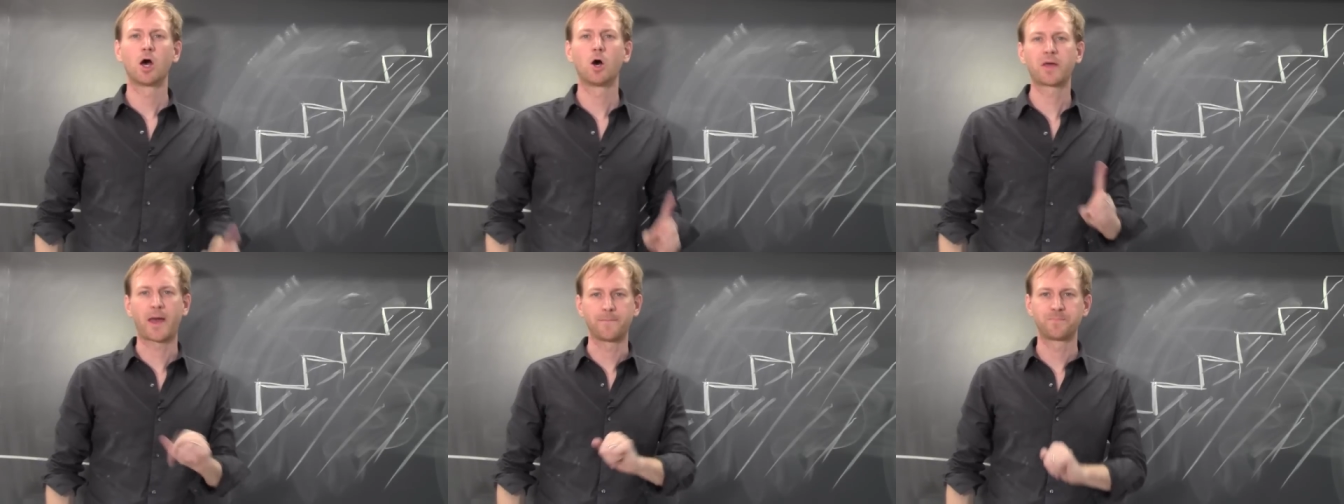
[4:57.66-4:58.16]

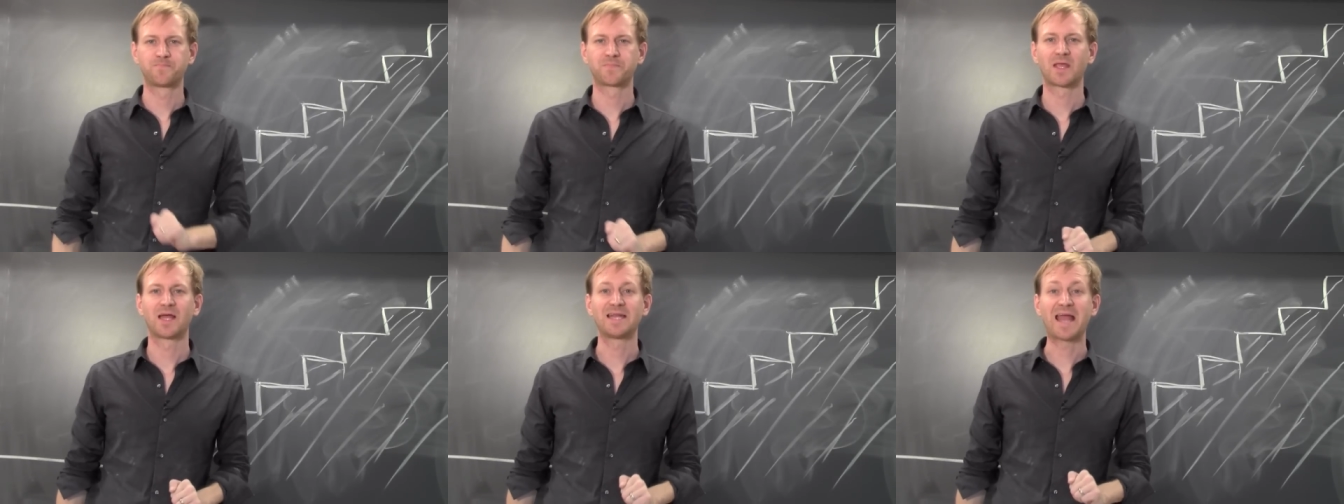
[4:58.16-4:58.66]
Okay,
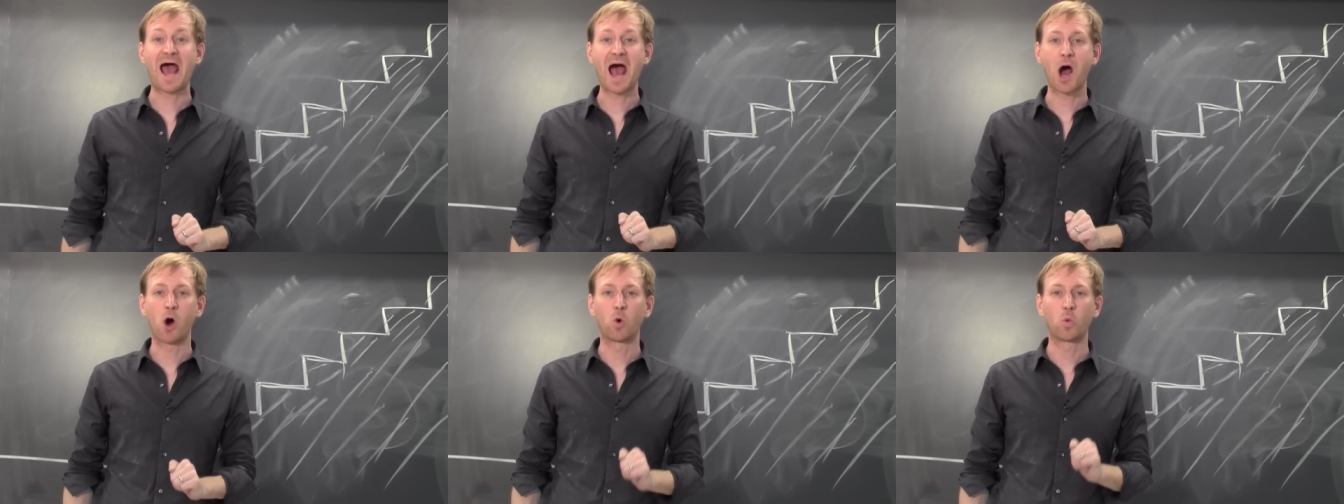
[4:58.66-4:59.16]

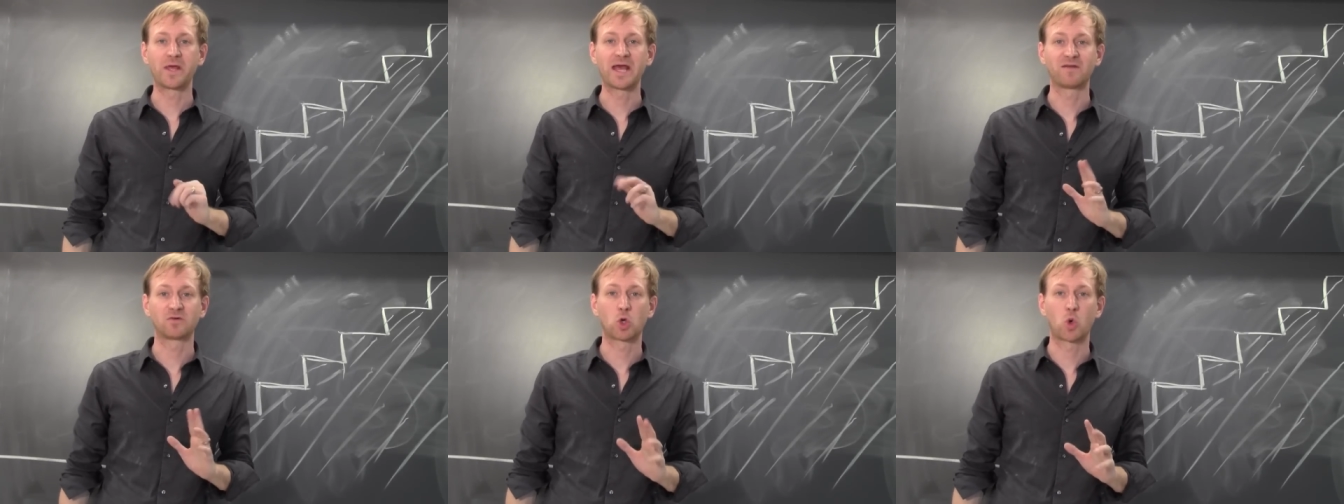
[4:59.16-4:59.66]
now we
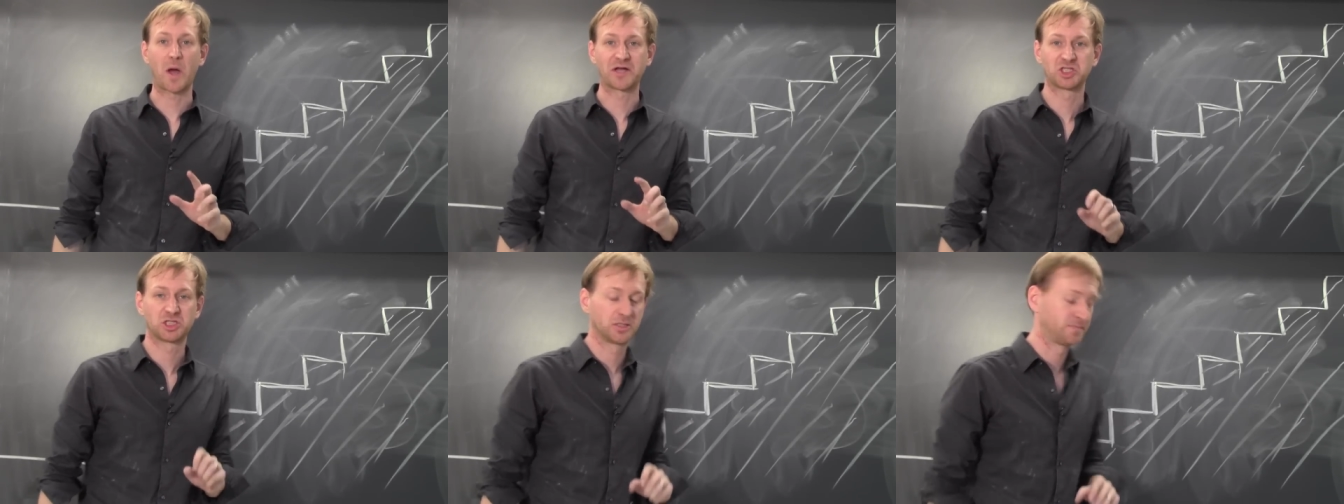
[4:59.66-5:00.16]
have a
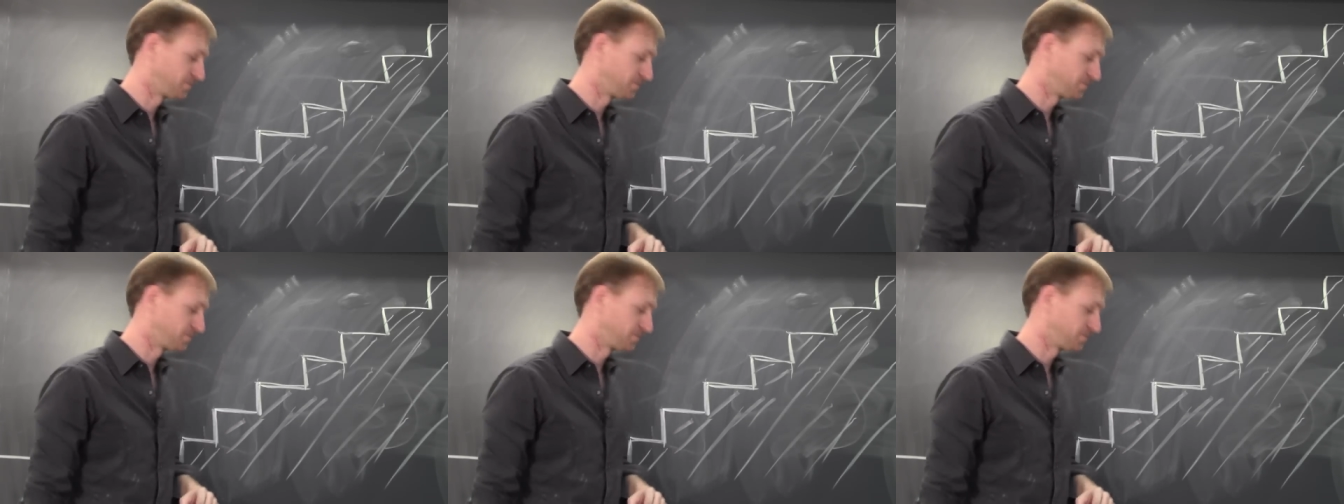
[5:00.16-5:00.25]
question.